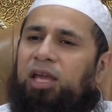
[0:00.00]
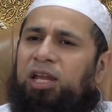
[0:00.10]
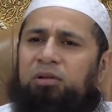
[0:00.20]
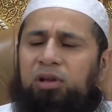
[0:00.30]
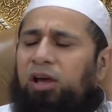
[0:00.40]

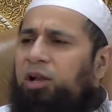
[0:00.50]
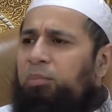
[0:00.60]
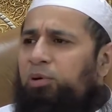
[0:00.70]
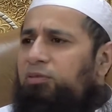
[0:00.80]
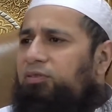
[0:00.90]
In a
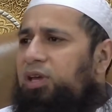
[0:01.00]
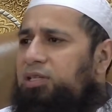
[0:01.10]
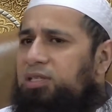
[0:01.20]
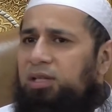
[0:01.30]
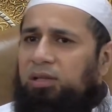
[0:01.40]
number of
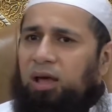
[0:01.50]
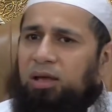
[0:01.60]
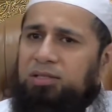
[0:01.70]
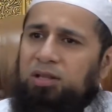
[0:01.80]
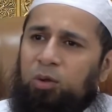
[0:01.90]
verses,
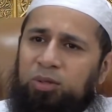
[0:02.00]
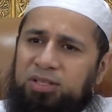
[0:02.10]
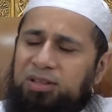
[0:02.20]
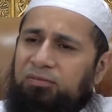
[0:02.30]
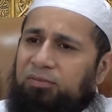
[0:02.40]
Allah has told
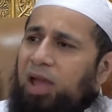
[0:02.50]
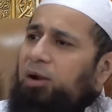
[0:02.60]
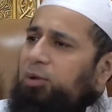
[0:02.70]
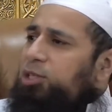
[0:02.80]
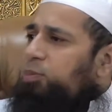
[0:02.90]
us that
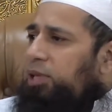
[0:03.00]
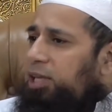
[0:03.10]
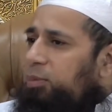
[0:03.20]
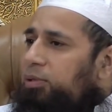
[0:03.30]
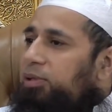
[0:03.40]
various
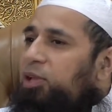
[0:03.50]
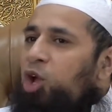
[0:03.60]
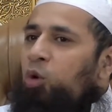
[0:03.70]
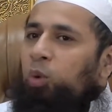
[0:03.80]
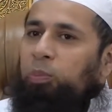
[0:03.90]
people
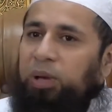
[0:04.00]
will